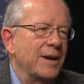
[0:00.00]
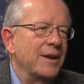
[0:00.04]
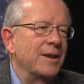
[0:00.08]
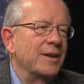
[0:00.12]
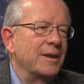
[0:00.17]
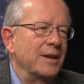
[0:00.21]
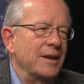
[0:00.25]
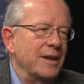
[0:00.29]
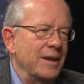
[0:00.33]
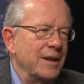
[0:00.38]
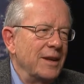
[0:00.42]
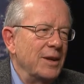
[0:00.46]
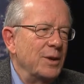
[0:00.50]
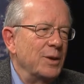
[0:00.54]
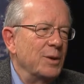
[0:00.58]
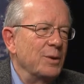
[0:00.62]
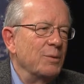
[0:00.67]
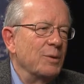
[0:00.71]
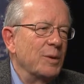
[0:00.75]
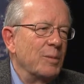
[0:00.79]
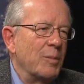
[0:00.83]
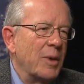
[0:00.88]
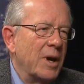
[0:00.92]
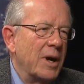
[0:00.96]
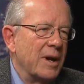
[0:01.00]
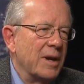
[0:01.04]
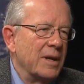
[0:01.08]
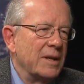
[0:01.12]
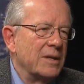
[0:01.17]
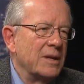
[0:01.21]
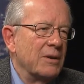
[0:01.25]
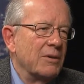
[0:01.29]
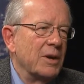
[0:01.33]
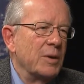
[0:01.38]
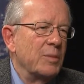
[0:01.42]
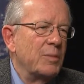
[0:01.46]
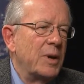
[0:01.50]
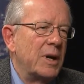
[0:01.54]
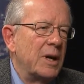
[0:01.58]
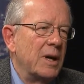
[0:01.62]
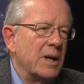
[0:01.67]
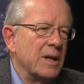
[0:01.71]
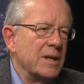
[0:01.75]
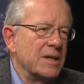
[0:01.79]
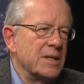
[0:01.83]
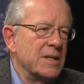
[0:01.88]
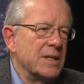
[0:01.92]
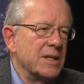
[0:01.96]
the EU in monetary
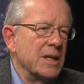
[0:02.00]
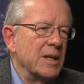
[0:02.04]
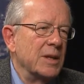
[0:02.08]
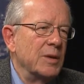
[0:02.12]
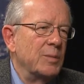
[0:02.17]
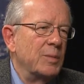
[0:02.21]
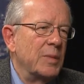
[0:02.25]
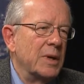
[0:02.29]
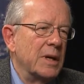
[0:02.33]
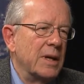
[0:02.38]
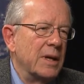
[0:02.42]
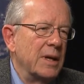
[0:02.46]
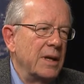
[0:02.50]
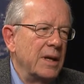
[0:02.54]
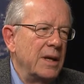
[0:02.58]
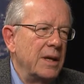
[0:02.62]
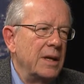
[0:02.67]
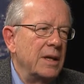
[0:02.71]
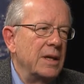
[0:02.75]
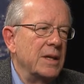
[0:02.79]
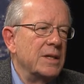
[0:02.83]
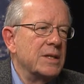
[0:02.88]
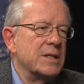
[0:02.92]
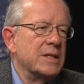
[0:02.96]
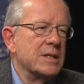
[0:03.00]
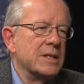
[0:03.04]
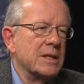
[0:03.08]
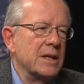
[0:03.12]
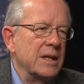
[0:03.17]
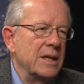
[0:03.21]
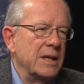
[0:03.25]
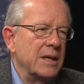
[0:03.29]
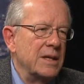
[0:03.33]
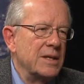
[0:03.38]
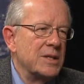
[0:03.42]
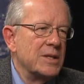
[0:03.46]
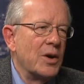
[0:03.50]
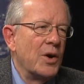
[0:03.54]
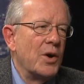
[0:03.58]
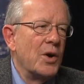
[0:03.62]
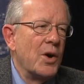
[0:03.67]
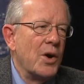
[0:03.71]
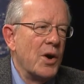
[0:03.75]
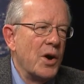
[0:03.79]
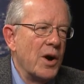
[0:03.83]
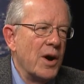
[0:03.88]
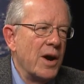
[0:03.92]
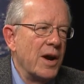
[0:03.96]
policy, but he's a
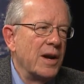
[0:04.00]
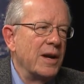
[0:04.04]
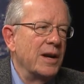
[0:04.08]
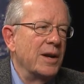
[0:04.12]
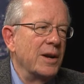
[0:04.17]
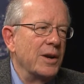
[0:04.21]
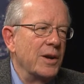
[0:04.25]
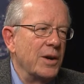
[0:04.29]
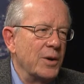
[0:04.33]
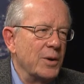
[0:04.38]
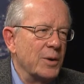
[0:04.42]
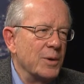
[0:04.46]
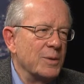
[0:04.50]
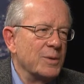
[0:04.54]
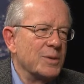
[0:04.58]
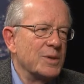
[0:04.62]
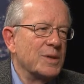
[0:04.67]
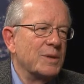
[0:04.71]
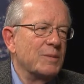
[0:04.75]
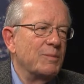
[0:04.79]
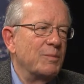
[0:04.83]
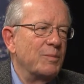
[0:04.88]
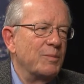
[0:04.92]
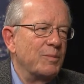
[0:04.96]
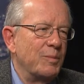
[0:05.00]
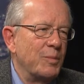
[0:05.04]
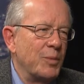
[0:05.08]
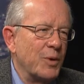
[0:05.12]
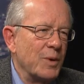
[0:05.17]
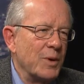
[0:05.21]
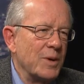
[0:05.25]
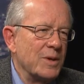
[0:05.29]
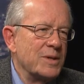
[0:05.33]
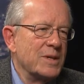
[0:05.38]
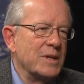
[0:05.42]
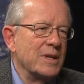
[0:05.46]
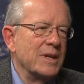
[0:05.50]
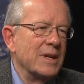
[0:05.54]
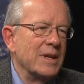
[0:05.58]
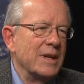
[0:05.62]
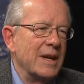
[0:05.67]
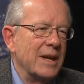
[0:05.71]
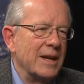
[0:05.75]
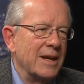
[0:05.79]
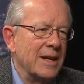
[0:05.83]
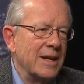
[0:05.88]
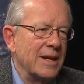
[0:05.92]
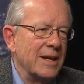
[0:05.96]
hard-nosed person,
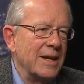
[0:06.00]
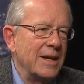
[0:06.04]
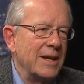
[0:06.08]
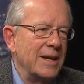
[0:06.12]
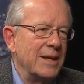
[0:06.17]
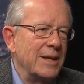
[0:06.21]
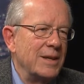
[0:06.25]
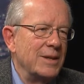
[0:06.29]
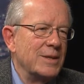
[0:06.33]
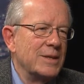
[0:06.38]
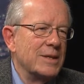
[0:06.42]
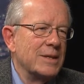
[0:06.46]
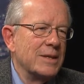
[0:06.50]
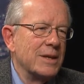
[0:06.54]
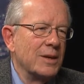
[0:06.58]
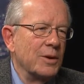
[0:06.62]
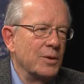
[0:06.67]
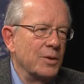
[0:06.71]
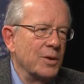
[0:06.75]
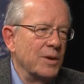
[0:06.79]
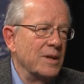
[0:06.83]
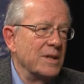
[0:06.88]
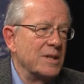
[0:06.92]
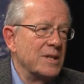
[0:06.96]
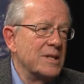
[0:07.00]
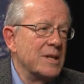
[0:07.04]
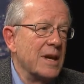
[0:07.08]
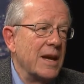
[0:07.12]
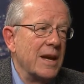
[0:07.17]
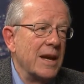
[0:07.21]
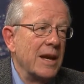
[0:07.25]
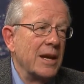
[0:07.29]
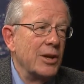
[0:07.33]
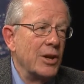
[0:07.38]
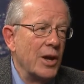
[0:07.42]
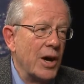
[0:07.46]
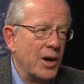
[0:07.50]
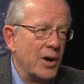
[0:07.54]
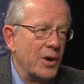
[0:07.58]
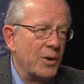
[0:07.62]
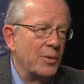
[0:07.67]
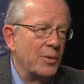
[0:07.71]
and he's good at saying no.